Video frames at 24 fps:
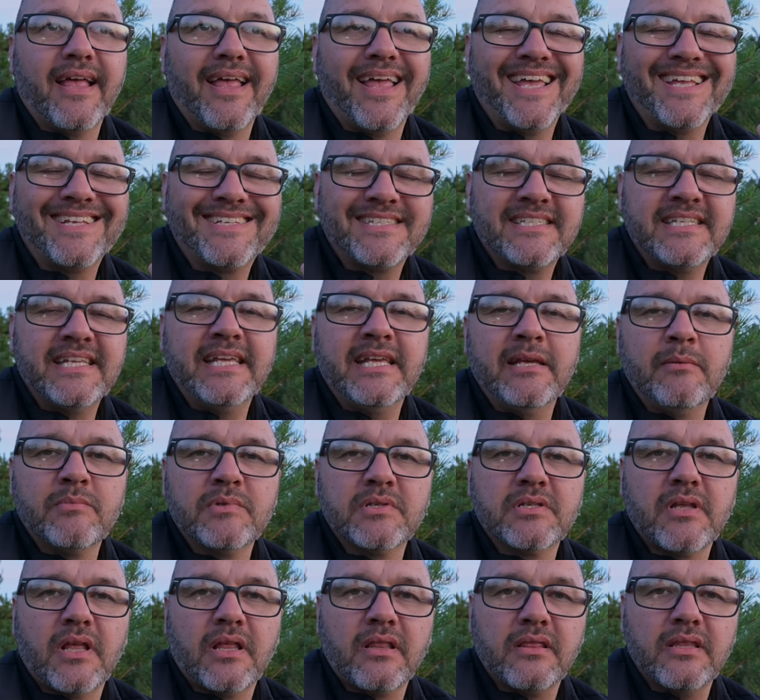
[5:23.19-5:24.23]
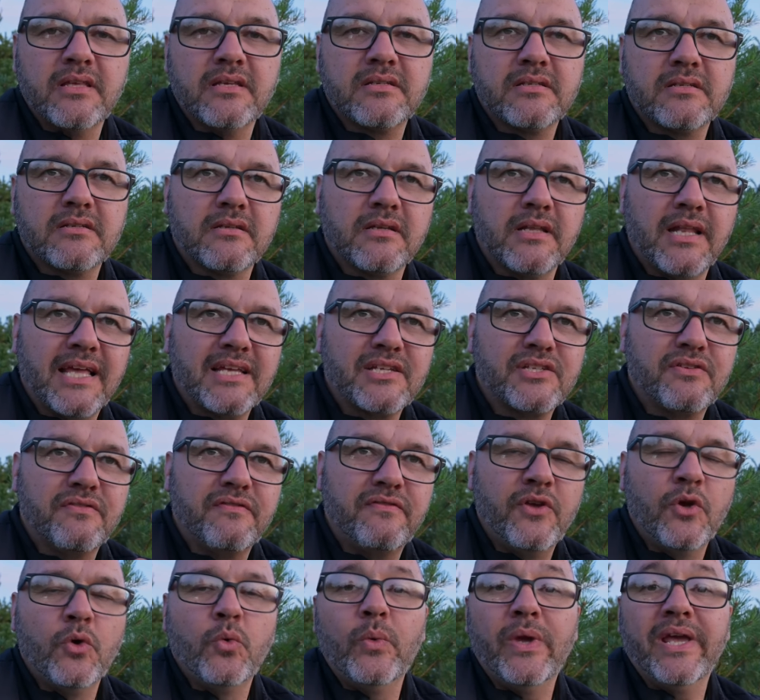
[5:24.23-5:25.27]
It seems that this last
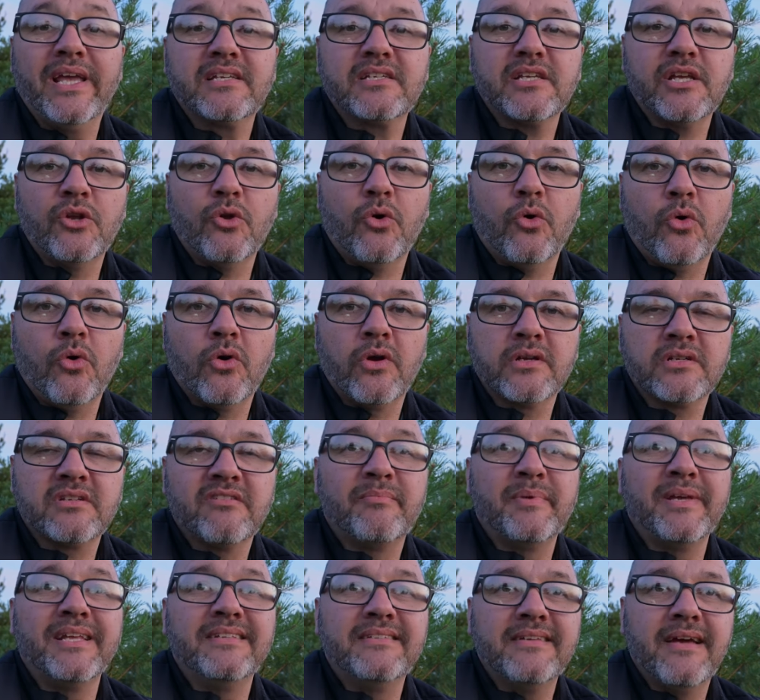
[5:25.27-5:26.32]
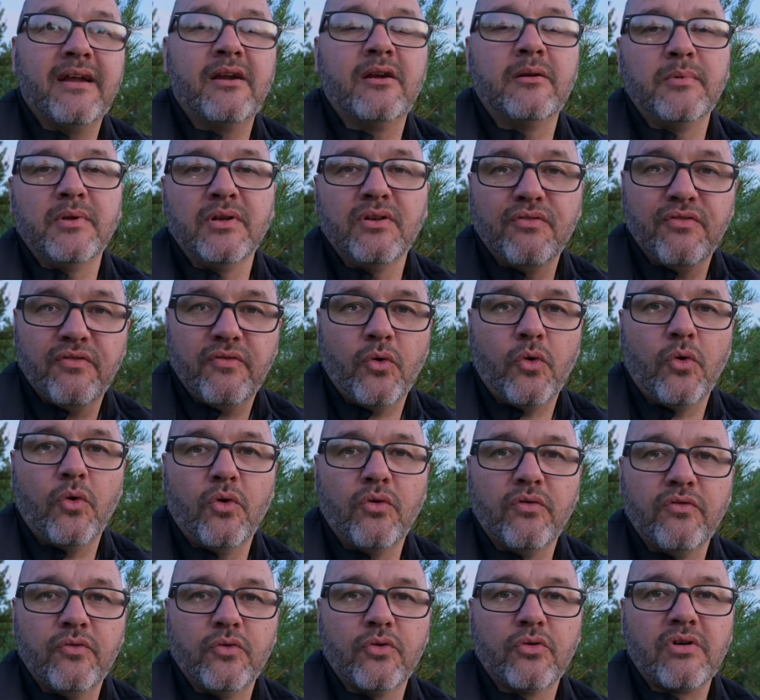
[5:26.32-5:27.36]
few weeks in August have been terrible for
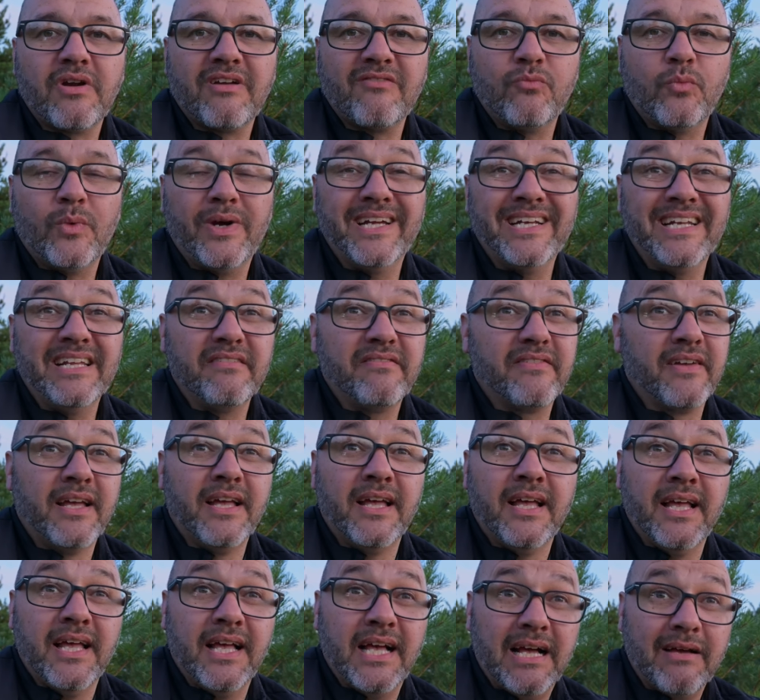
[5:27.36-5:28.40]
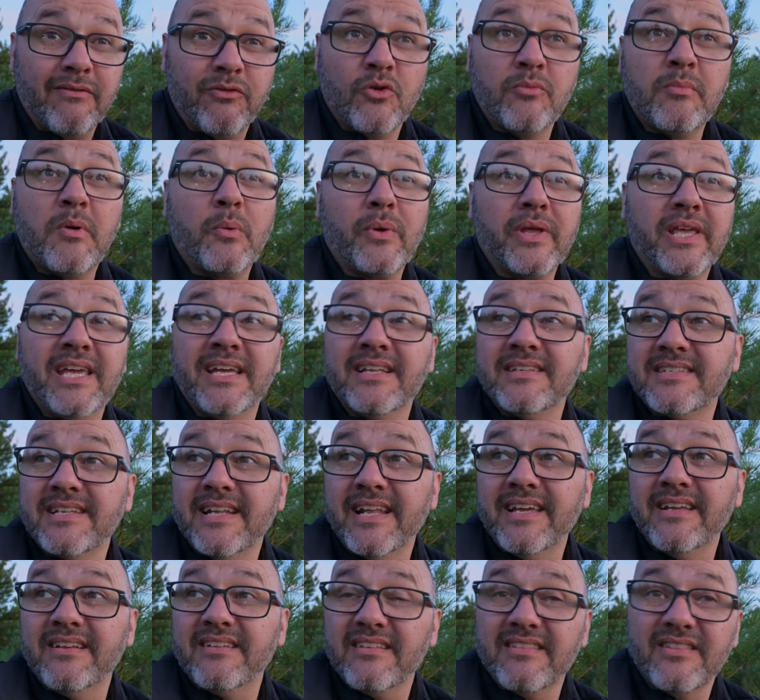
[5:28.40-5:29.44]
photographing wildlife. I've come out again
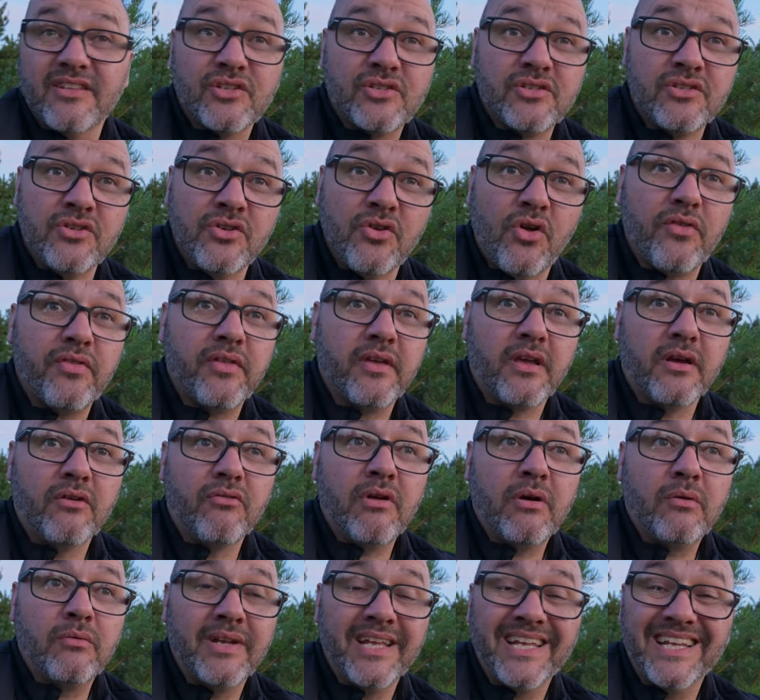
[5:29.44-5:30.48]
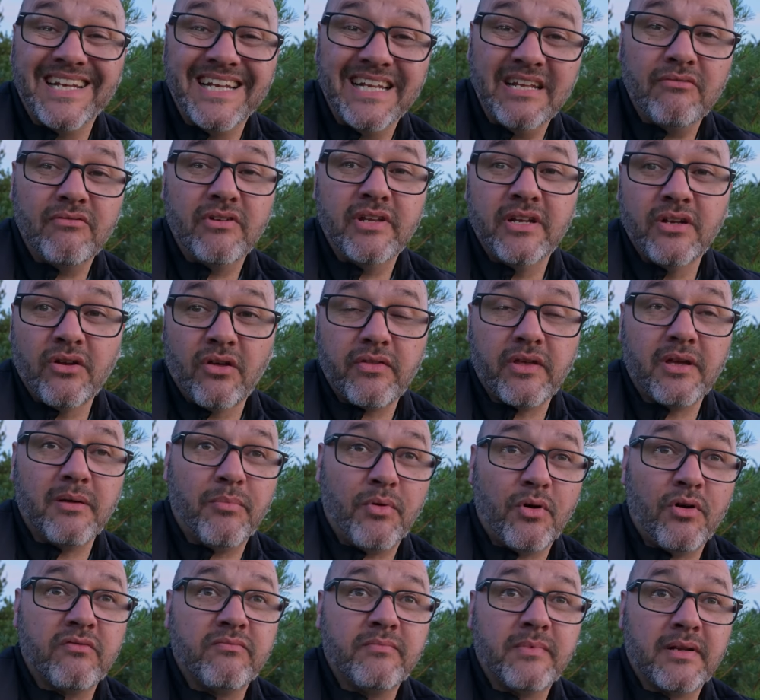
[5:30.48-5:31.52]
tonight. There's nothing around it, literally nothing
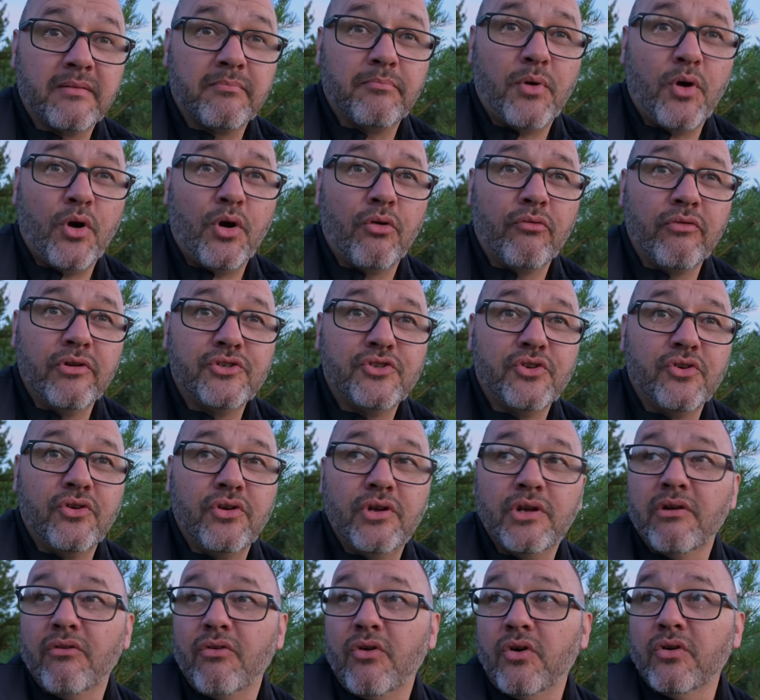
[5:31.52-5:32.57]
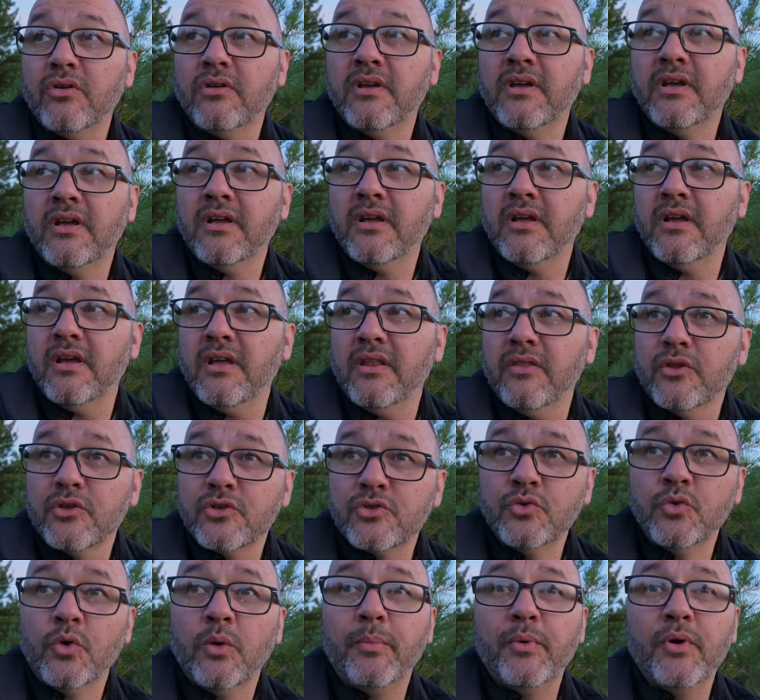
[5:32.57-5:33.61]
apart from that partridge earlier on. There's
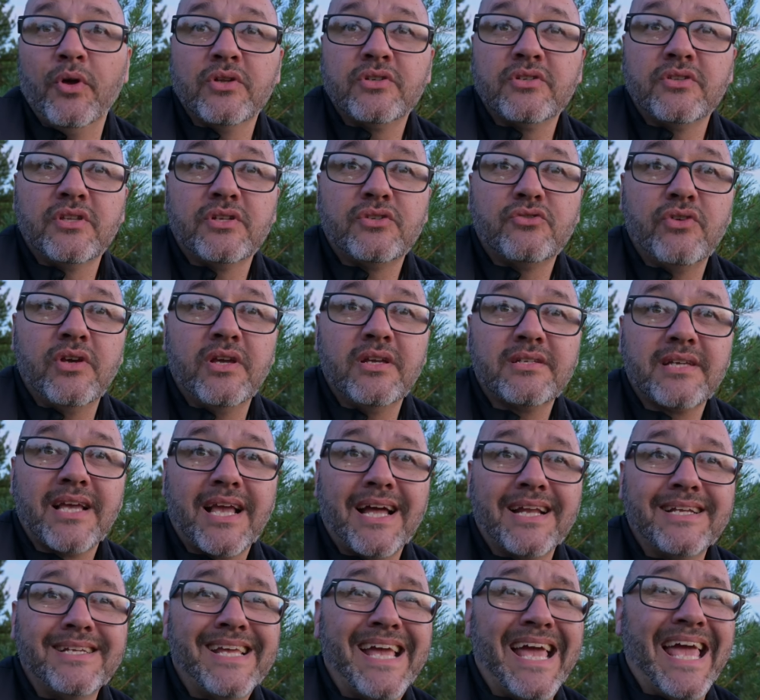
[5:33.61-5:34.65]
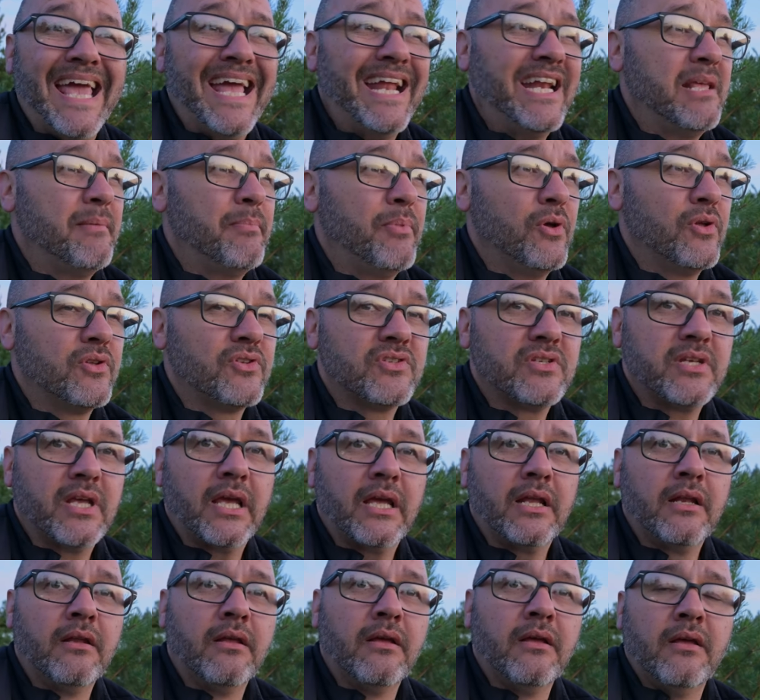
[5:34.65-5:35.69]
no birds in the trees. I can't hear any birds
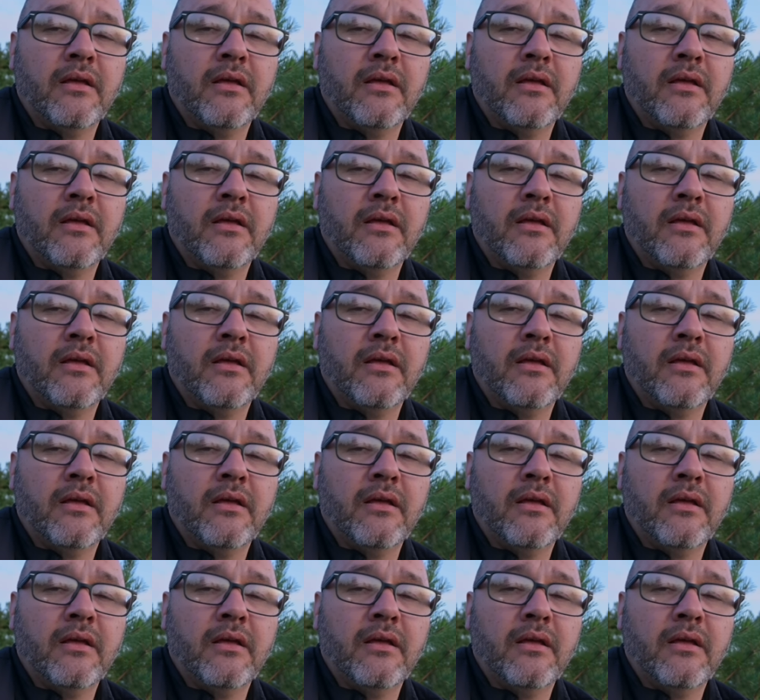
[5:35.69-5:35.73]
singing.